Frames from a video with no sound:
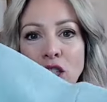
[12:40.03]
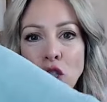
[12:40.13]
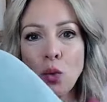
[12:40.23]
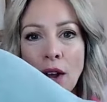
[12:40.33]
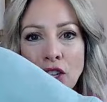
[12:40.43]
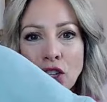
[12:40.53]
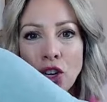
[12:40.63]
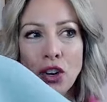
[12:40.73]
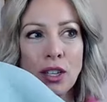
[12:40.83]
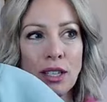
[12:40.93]

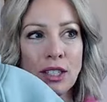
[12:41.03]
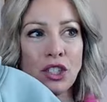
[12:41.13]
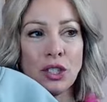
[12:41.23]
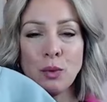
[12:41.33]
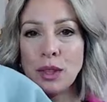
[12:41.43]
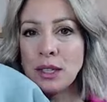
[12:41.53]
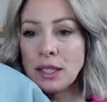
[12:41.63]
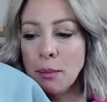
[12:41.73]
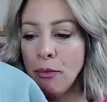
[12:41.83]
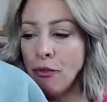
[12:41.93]
sweatshirt just with the
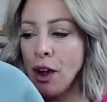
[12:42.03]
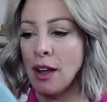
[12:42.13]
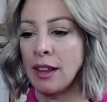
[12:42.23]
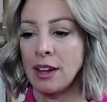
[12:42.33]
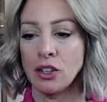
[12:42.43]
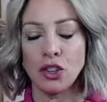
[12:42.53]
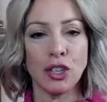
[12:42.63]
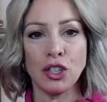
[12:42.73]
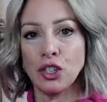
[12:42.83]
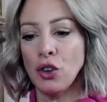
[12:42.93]
zip front like a
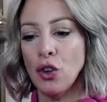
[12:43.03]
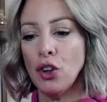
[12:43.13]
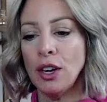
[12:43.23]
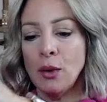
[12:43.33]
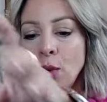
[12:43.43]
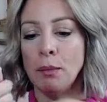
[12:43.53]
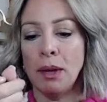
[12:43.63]
traditional hoodie would